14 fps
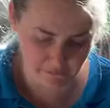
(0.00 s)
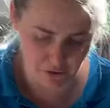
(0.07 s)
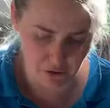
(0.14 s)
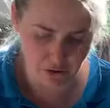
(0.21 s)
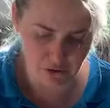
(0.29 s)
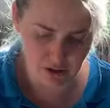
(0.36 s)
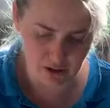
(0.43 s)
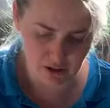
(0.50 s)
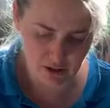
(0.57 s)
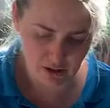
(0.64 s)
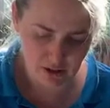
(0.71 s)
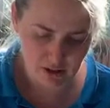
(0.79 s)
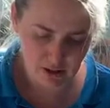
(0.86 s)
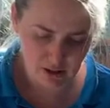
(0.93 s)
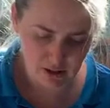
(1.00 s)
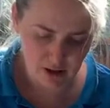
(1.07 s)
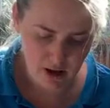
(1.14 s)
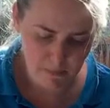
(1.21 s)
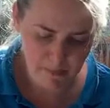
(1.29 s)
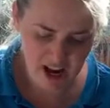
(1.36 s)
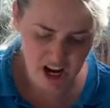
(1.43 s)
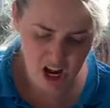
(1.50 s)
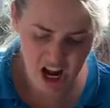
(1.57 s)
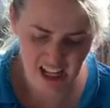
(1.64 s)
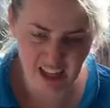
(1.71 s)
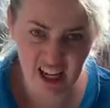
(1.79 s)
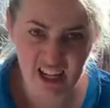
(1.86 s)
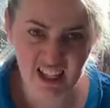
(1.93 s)
food. A bit
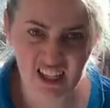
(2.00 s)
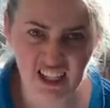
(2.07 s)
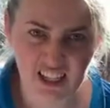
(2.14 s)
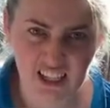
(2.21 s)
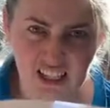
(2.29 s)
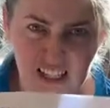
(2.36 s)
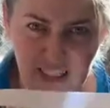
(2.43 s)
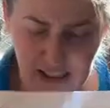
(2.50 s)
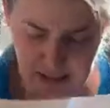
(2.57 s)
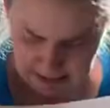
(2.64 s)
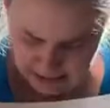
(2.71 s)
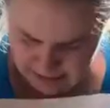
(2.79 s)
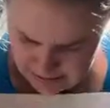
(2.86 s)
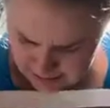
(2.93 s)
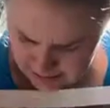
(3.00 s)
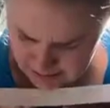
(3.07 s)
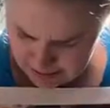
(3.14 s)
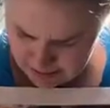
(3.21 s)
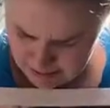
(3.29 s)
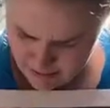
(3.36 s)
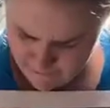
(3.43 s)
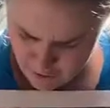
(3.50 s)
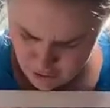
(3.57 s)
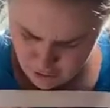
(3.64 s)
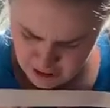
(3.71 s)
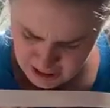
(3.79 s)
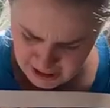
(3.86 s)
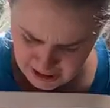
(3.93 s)
like this. They've got all
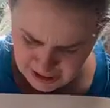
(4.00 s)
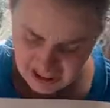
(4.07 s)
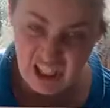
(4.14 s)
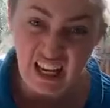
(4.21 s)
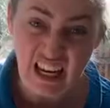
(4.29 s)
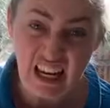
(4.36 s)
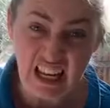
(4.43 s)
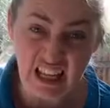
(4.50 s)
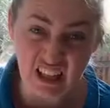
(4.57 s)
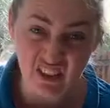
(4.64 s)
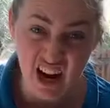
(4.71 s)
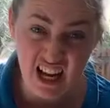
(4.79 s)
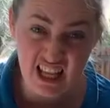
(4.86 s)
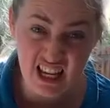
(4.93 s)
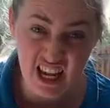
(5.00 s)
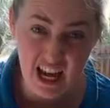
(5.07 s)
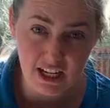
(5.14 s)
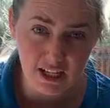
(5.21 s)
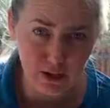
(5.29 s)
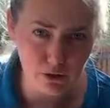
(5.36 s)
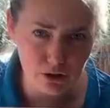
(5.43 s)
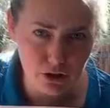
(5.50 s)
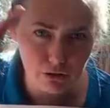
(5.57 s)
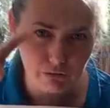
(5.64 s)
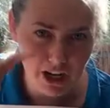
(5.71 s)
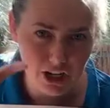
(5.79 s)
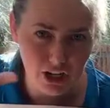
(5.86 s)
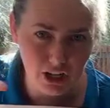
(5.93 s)
these little teeth around the edge, little
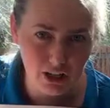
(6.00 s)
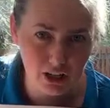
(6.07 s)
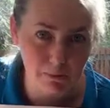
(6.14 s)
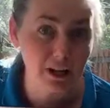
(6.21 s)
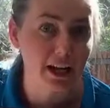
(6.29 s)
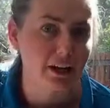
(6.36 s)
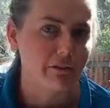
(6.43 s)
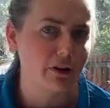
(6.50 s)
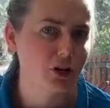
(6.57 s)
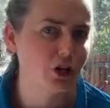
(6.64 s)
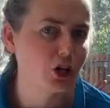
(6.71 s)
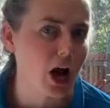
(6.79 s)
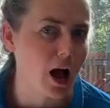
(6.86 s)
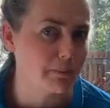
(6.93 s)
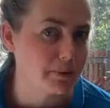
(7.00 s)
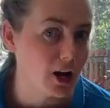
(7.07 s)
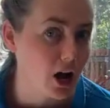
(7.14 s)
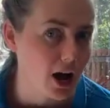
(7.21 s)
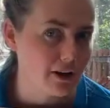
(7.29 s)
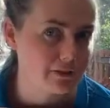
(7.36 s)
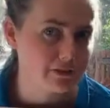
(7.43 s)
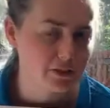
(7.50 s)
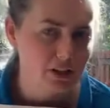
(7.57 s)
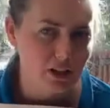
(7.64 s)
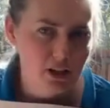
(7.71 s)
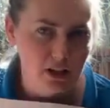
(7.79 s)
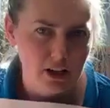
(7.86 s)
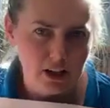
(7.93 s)
serrations, a bit like a very sharp knife.
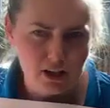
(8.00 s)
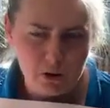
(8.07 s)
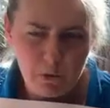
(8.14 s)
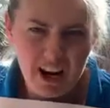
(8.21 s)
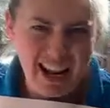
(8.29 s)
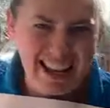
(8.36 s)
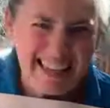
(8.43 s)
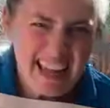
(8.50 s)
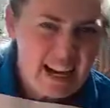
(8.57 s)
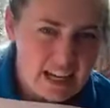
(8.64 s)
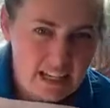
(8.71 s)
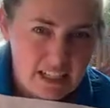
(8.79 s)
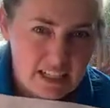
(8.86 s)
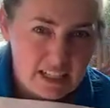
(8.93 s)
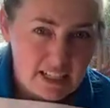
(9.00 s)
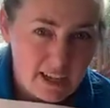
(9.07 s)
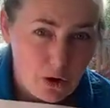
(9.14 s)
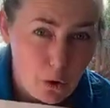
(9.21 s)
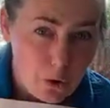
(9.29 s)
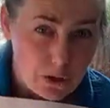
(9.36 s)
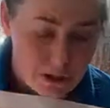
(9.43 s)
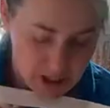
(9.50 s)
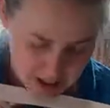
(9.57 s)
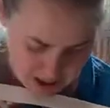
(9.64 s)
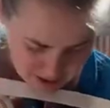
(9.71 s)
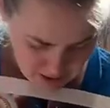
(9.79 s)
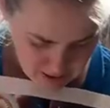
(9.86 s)
So when they get it, it hooks in.